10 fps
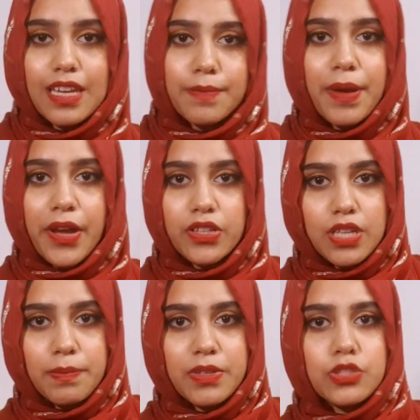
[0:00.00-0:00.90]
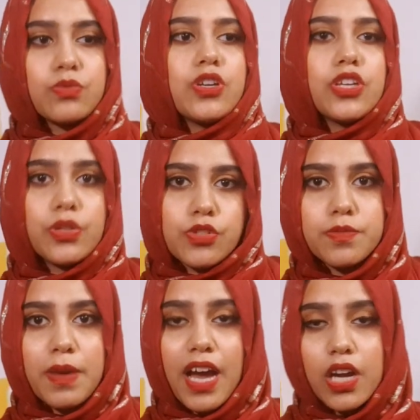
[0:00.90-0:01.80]
It piled up into a
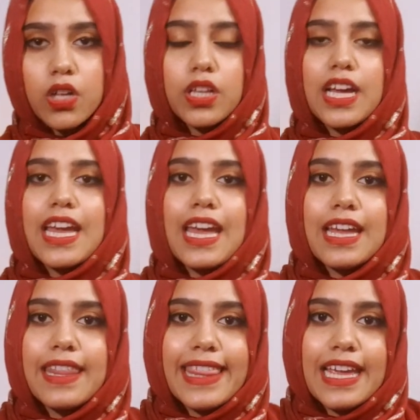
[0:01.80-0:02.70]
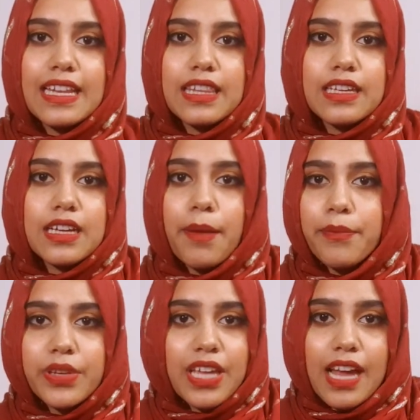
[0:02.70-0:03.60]
huge pile, and then the
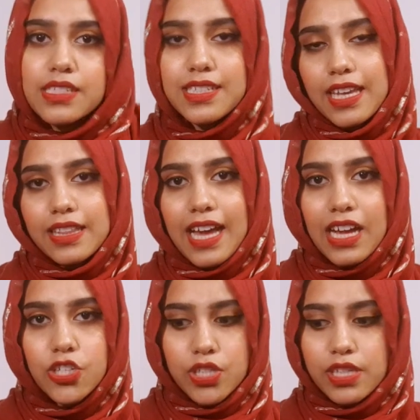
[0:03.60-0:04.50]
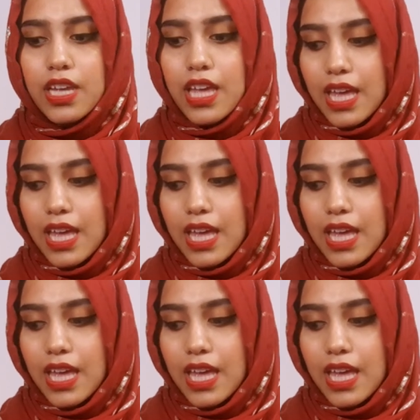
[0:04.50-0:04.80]
company had to take the action,